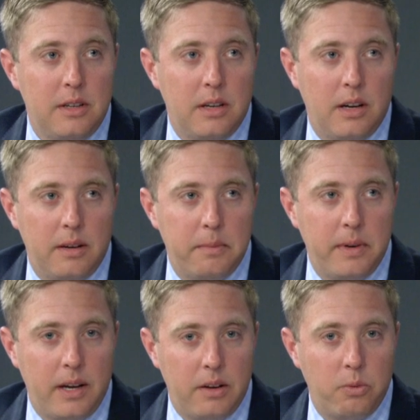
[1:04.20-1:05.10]
Um,
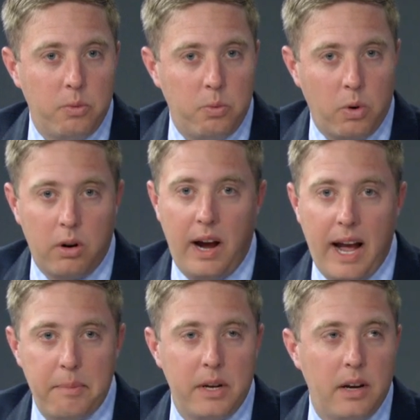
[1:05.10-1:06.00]
and we're
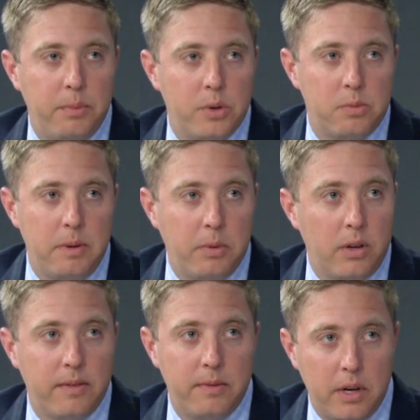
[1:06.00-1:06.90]
happy to help those people
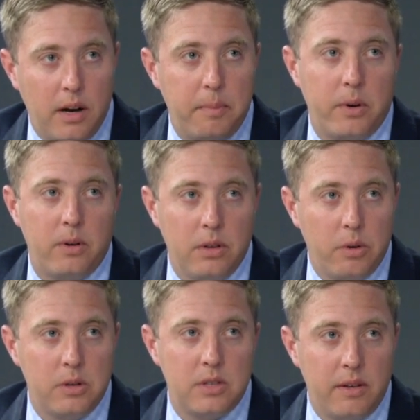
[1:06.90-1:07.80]
give them an upper and
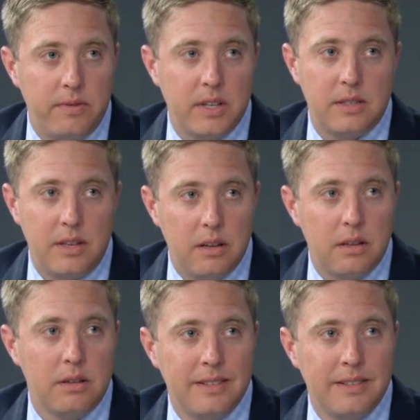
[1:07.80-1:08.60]
lower set of fixed teeth.